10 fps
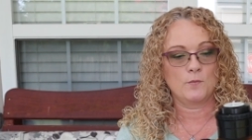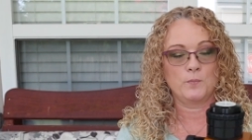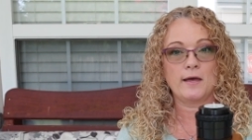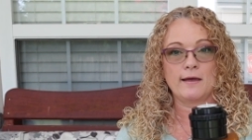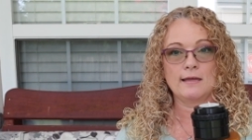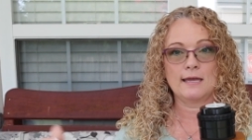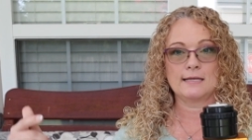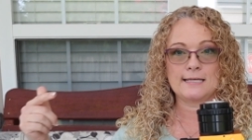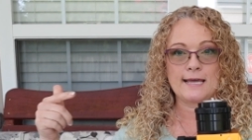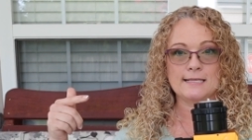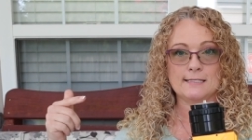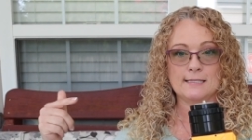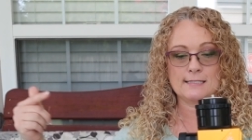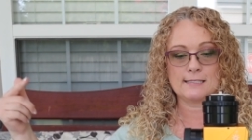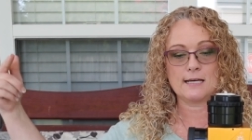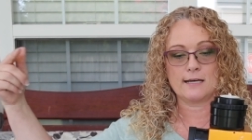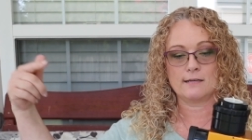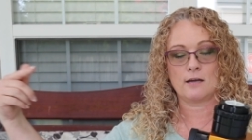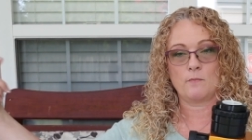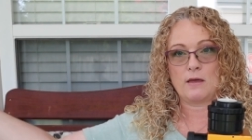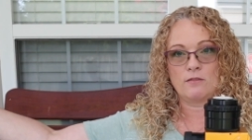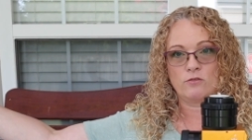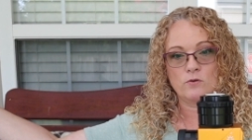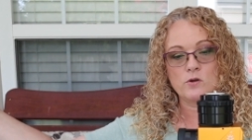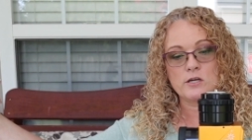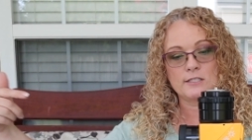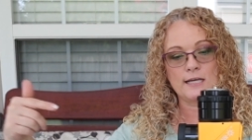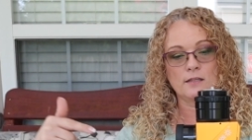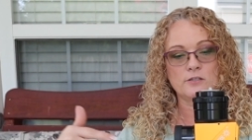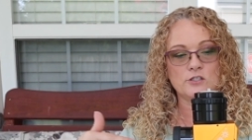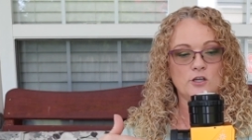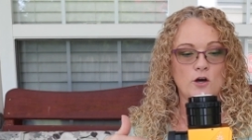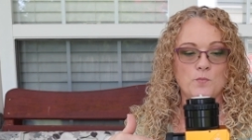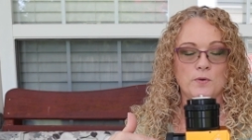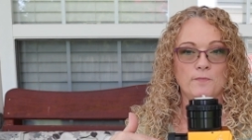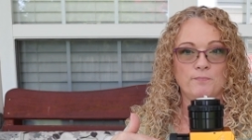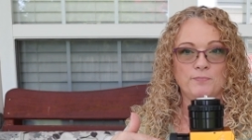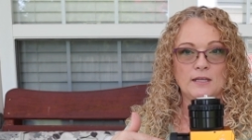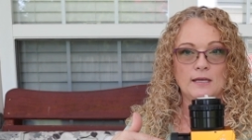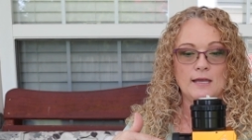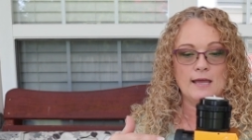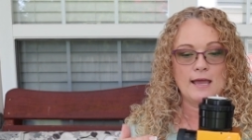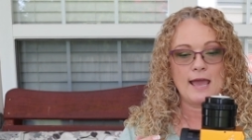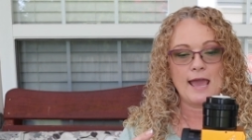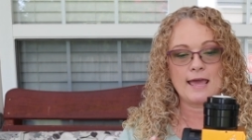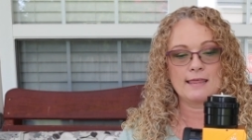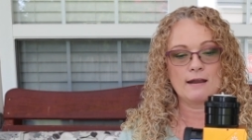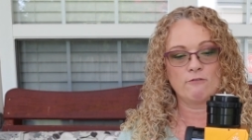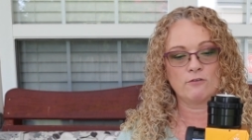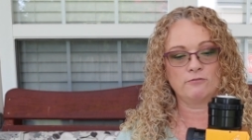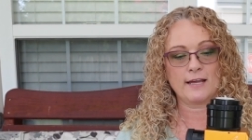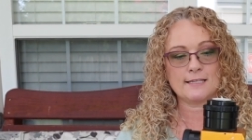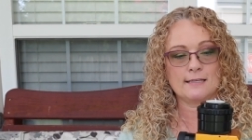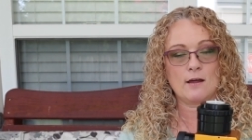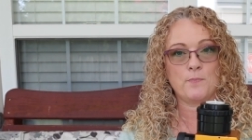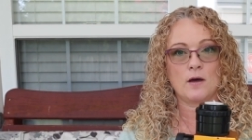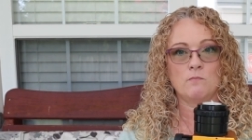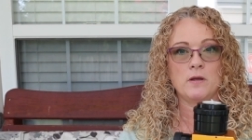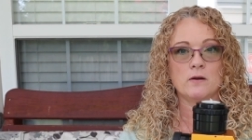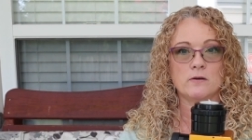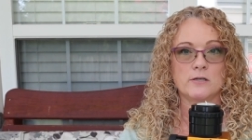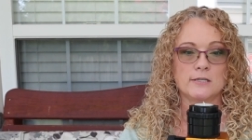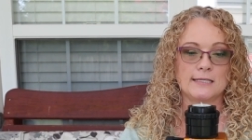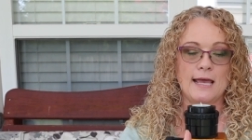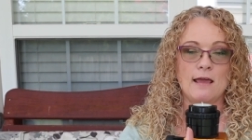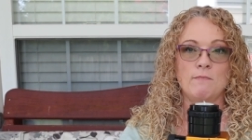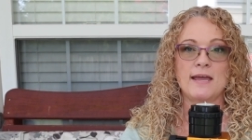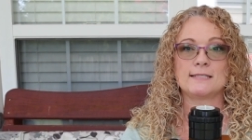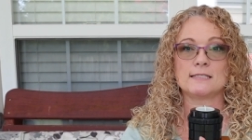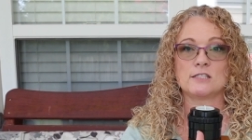But it takes the sun coming through your telescope and then it reflects it up on mirrors and makes it